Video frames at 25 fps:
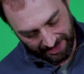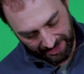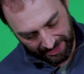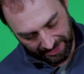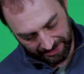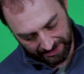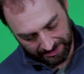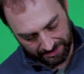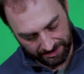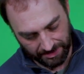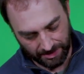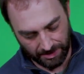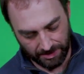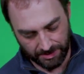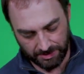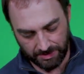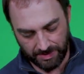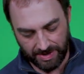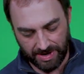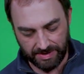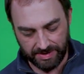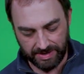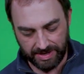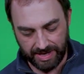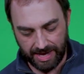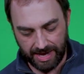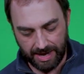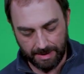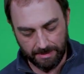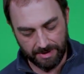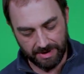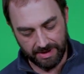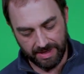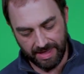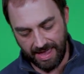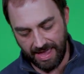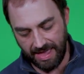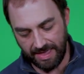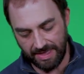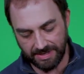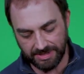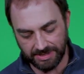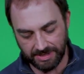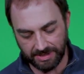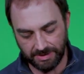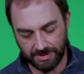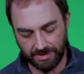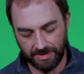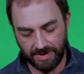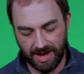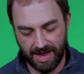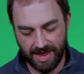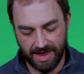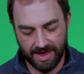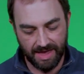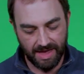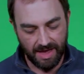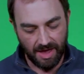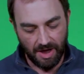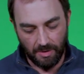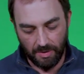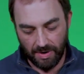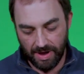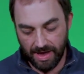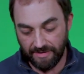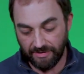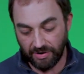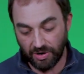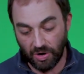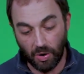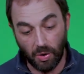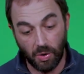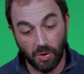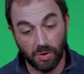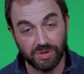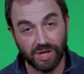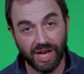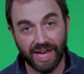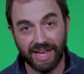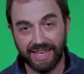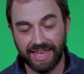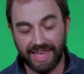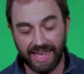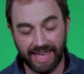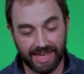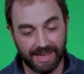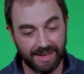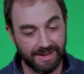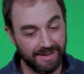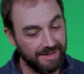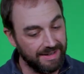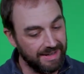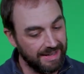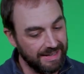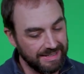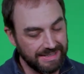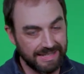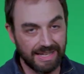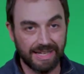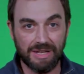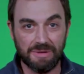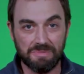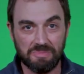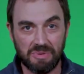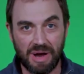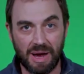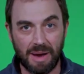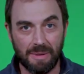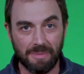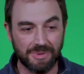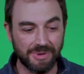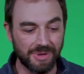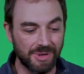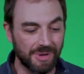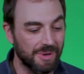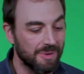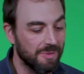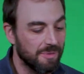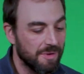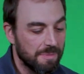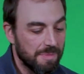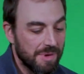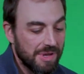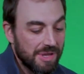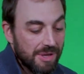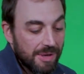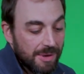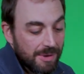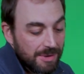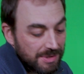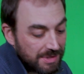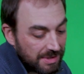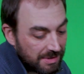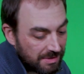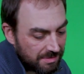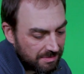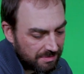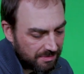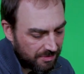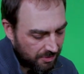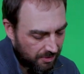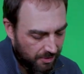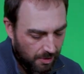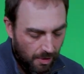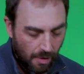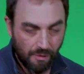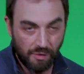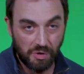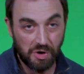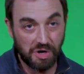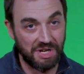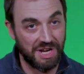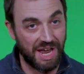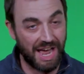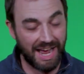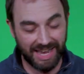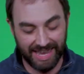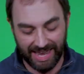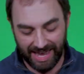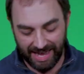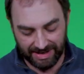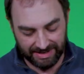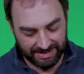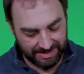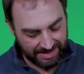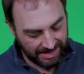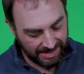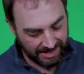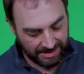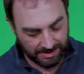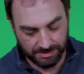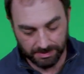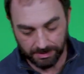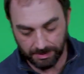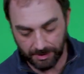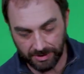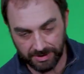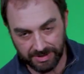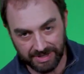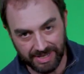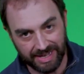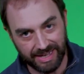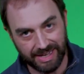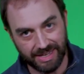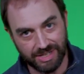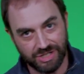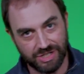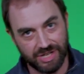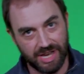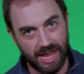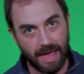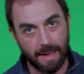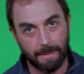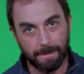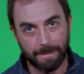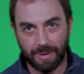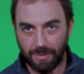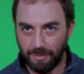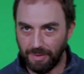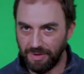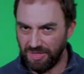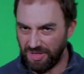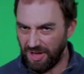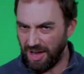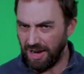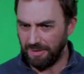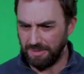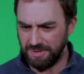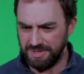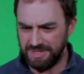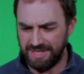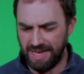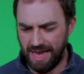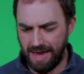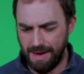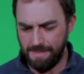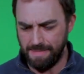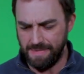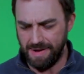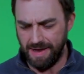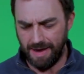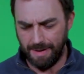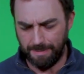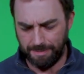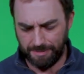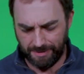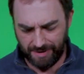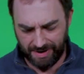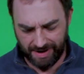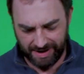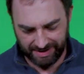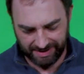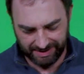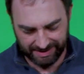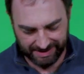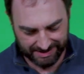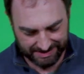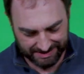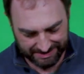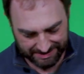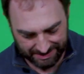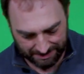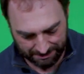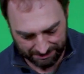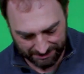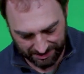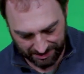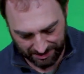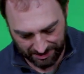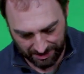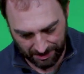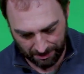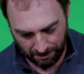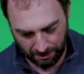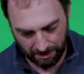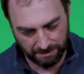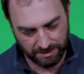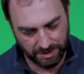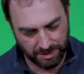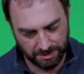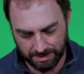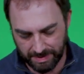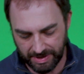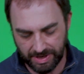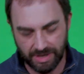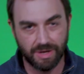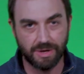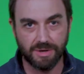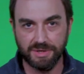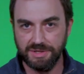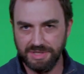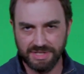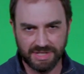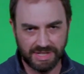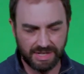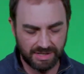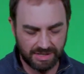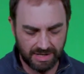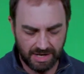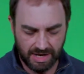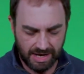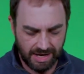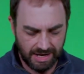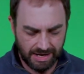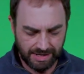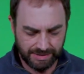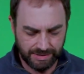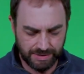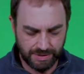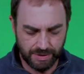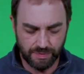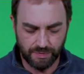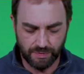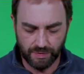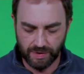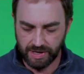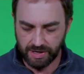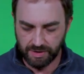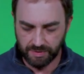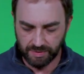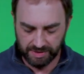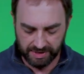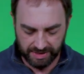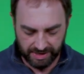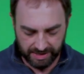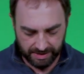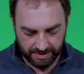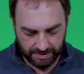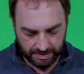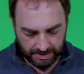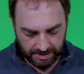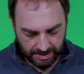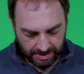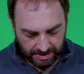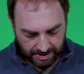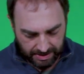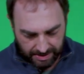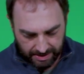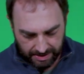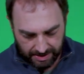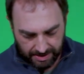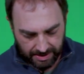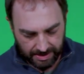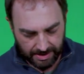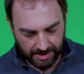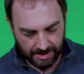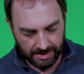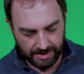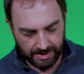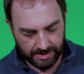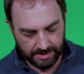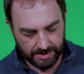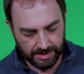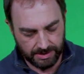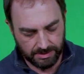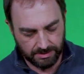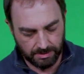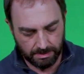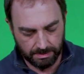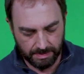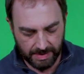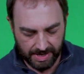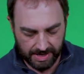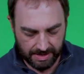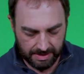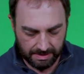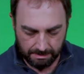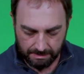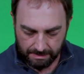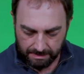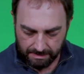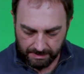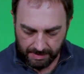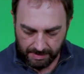that goes around the camera. Yeah, this is great. We have an old IKAN teleprompter we've been using for over a decade. Things worked like a champ, but we thought it was time to upgrade and get something new. We've just been using it too frequently. This would be the